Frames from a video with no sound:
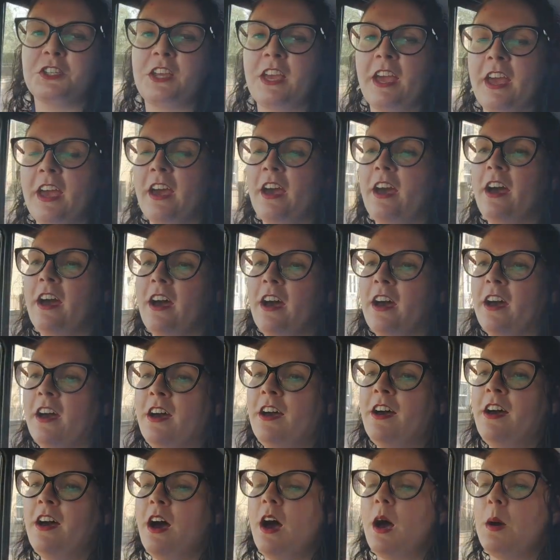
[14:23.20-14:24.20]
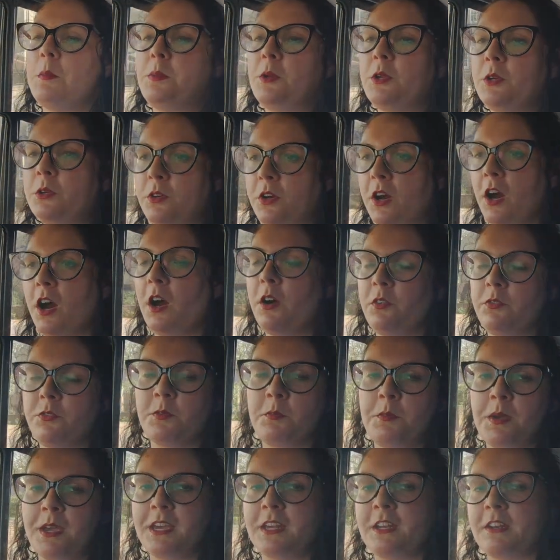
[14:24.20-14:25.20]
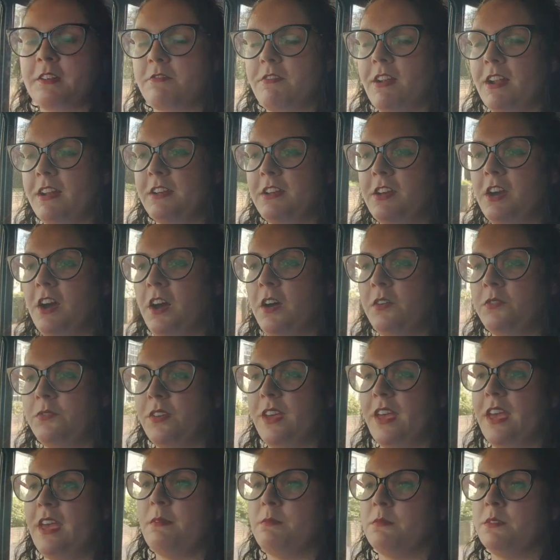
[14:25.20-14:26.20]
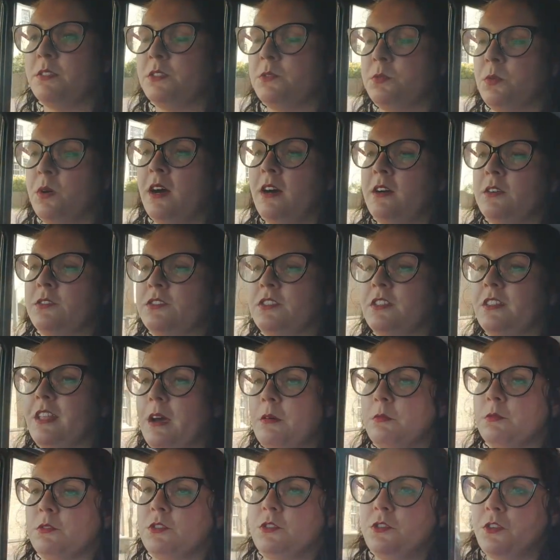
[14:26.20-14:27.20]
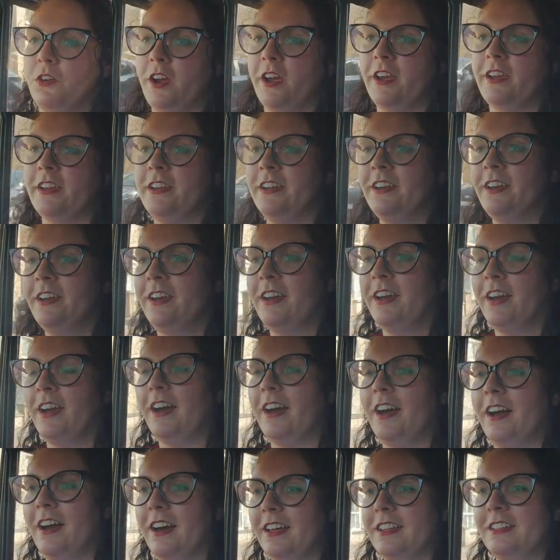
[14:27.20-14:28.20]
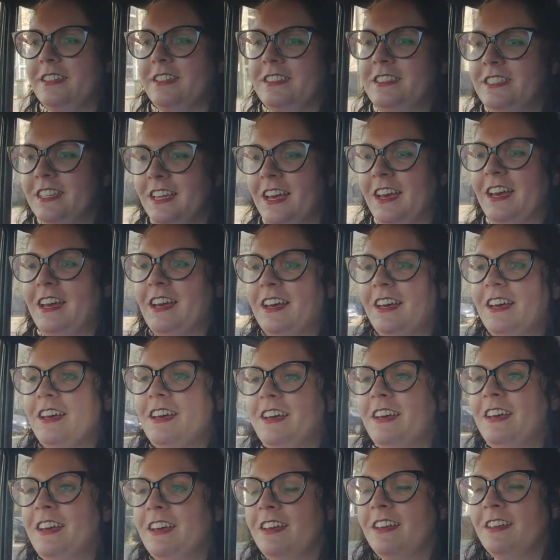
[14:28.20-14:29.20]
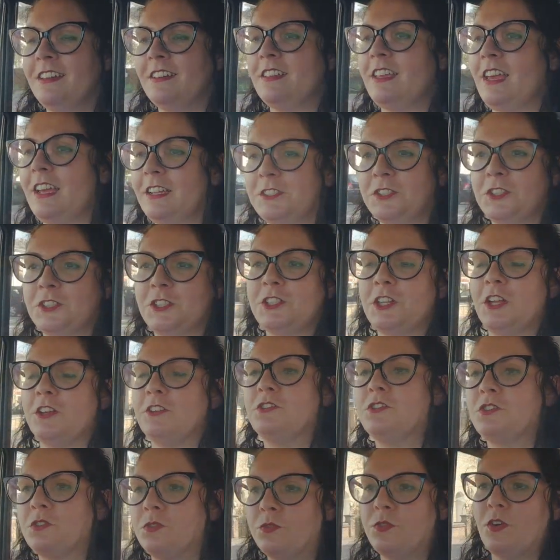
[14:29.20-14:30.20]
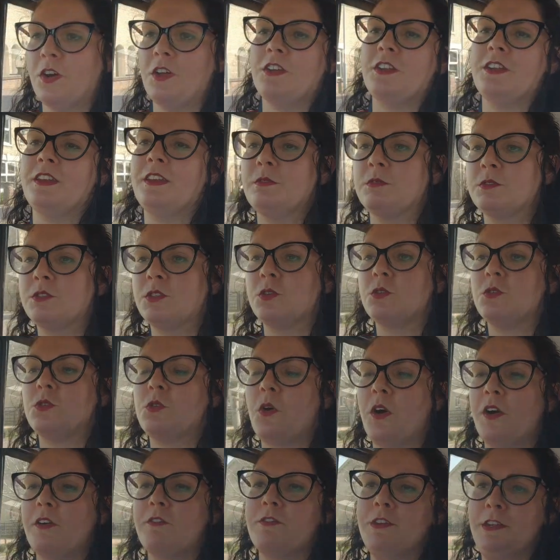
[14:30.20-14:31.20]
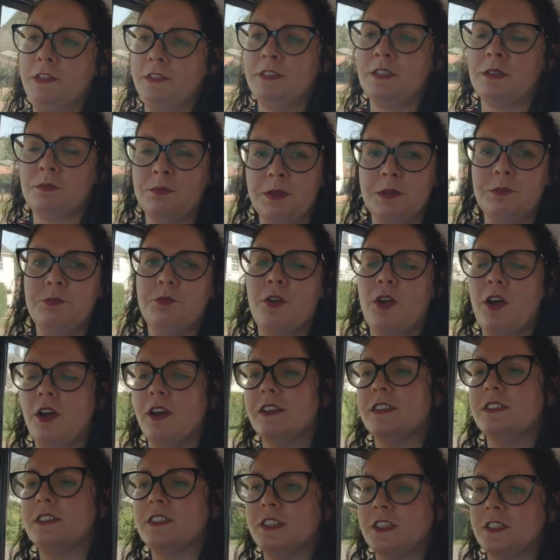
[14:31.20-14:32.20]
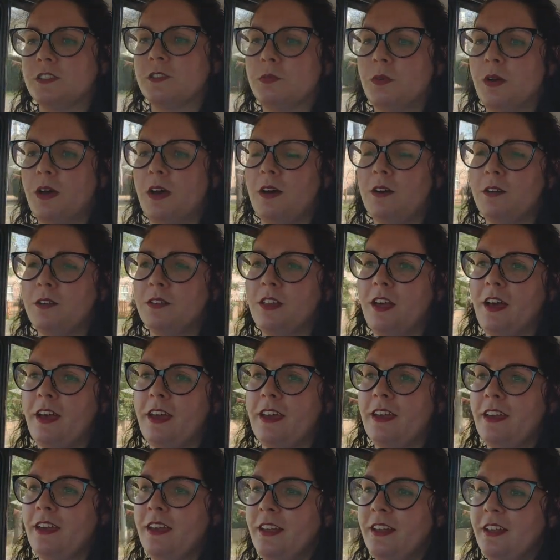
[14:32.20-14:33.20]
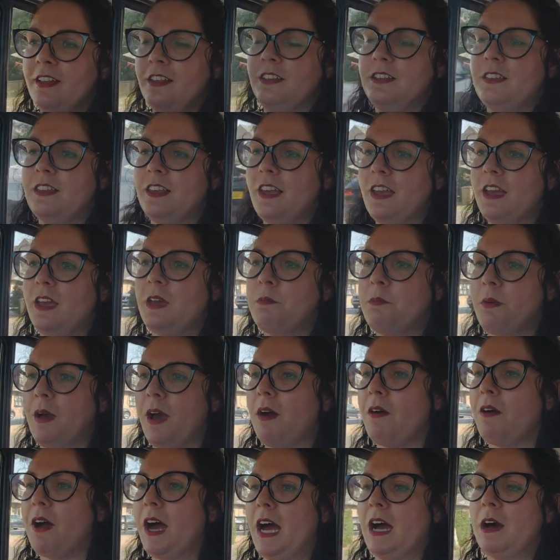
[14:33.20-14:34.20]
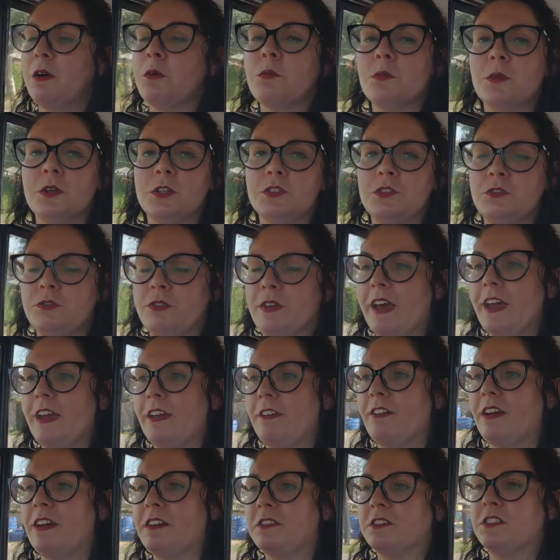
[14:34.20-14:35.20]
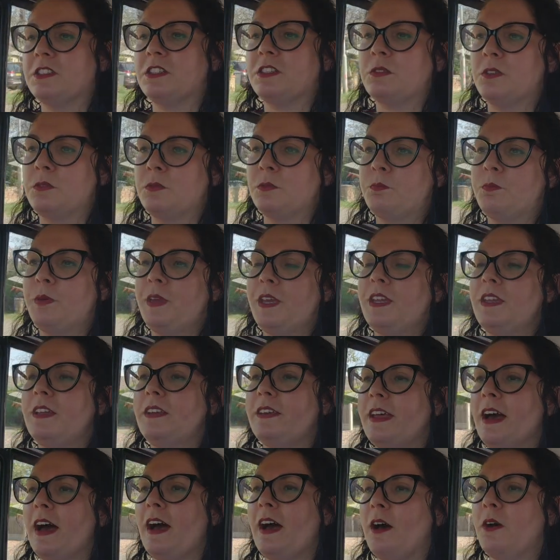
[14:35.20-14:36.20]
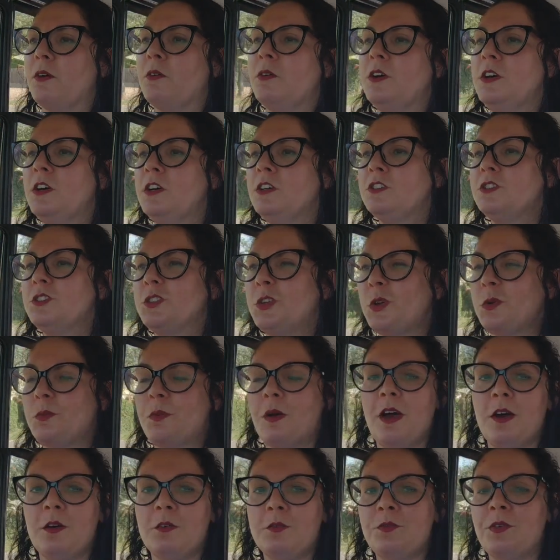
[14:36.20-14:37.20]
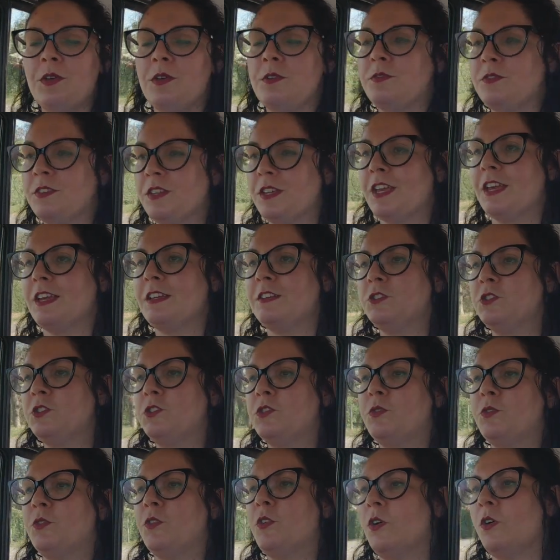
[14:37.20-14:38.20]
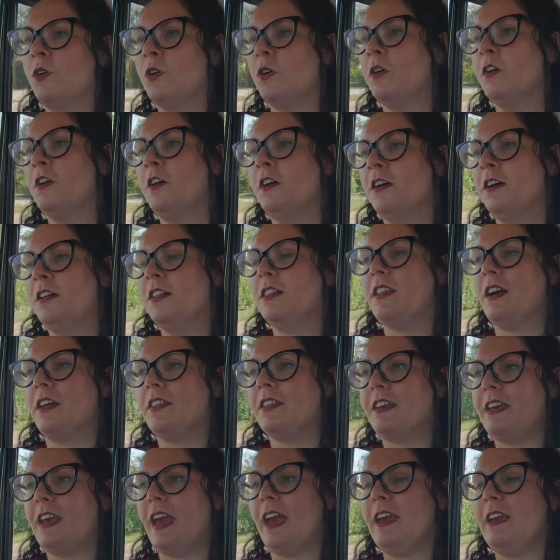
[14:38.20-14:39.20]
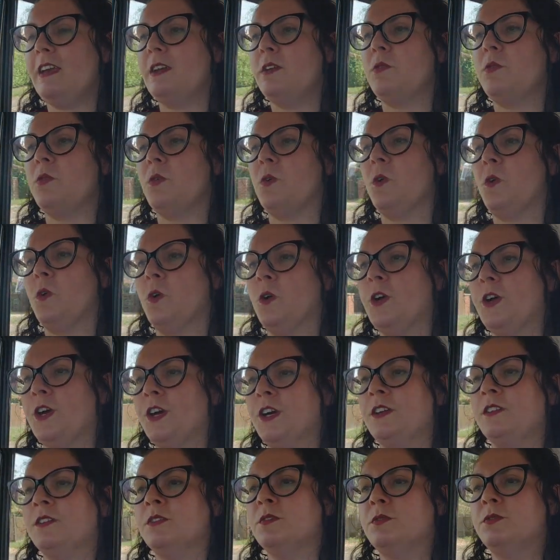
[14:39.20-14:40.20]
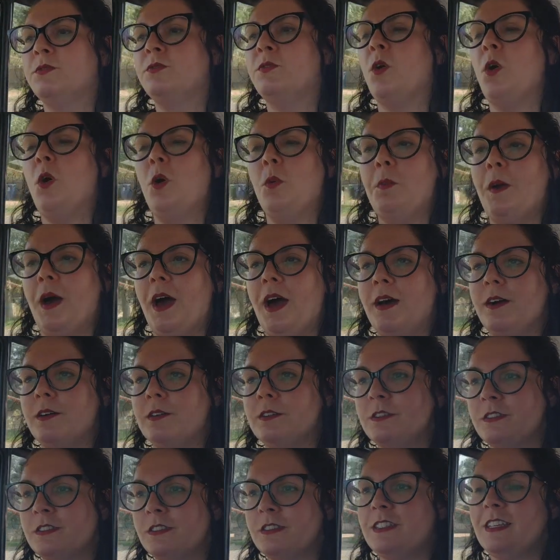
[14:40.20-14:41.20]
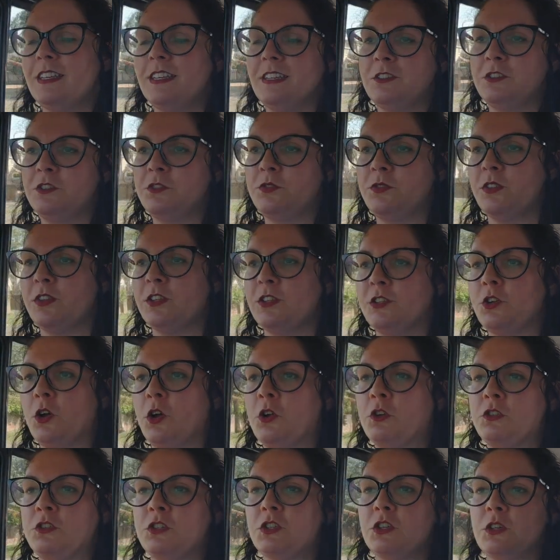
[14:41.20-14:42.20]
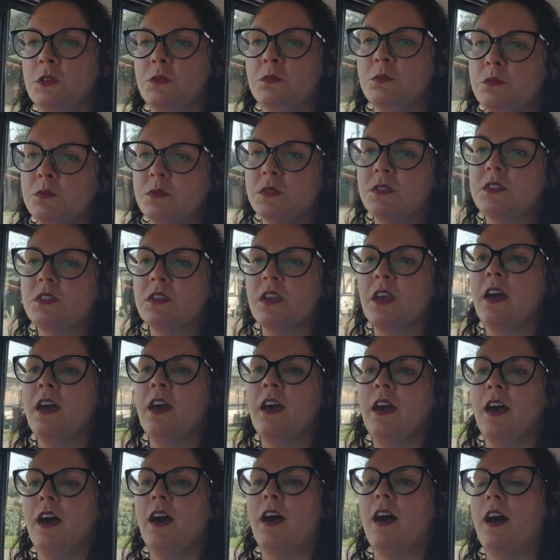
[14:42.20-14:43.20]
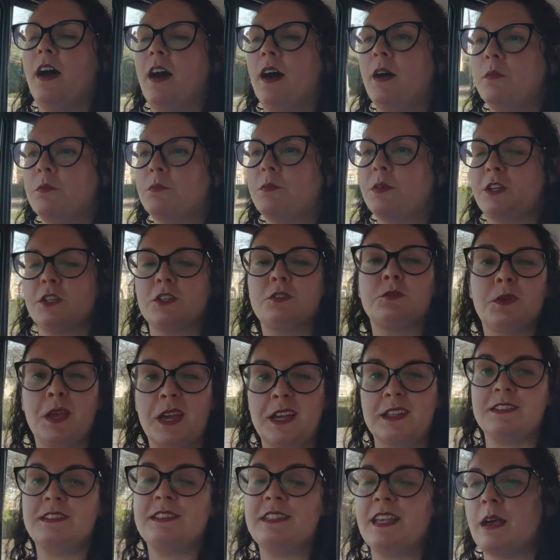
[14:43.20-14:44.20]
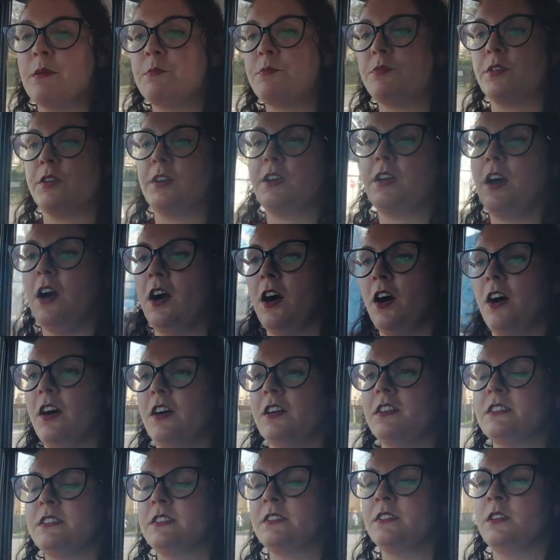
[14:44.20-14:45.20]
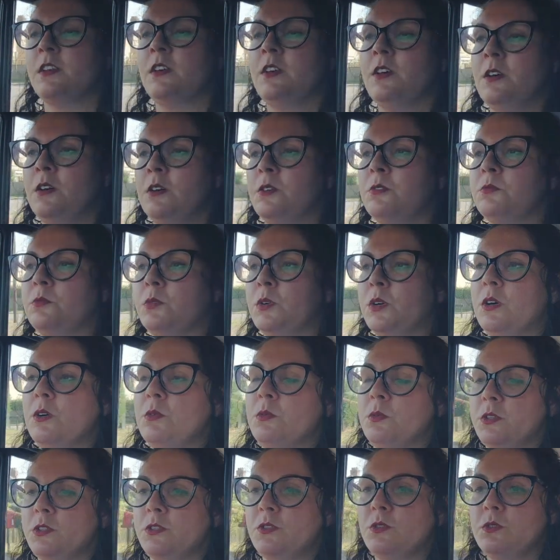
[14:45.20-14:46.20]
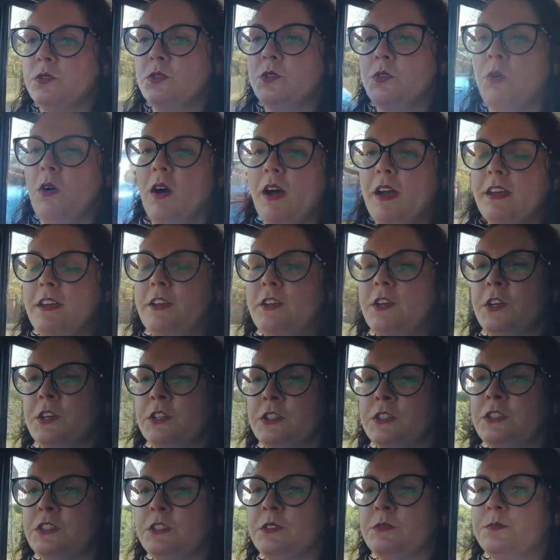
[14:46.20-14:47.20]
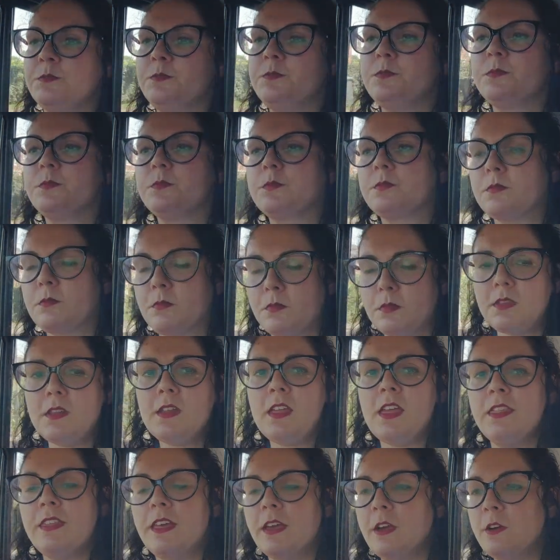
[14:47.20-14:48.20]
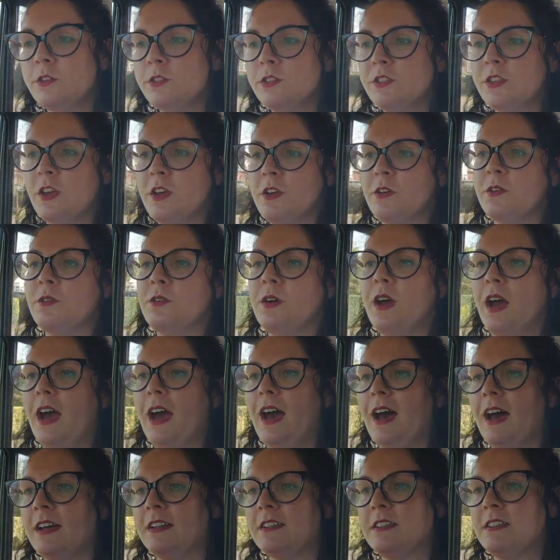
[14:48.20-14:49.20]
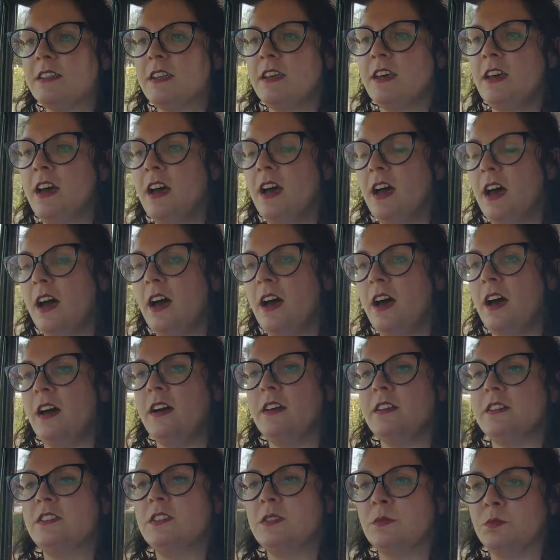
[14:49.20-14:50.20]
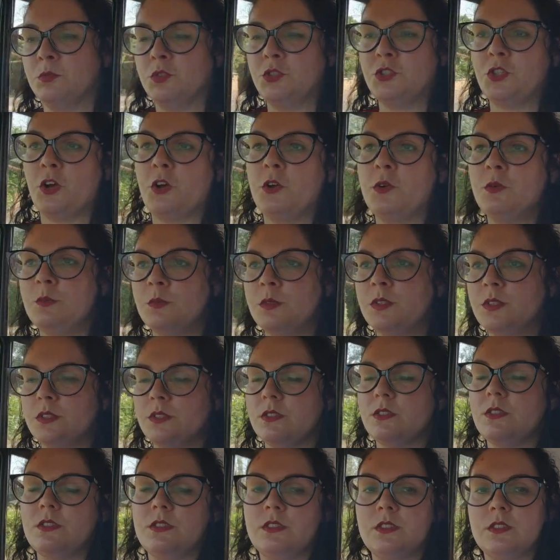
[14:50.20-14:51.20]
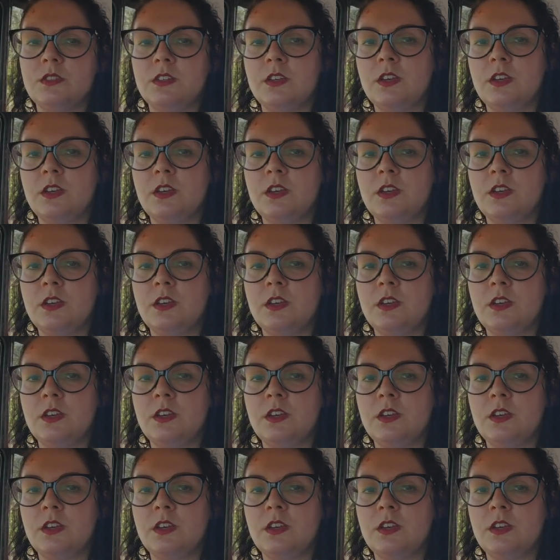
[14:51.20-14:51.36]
to get a blue car for me and a red car for him as well, so that was great. And yeah, just loads of fun, and it was all quite reasonably priced as well. Like, you think about how much fairgrounds can be now, £2.50 each for like the cakewalk and £4 each for the dodgems, because we had separate cars, was all quite good. They also had some showman's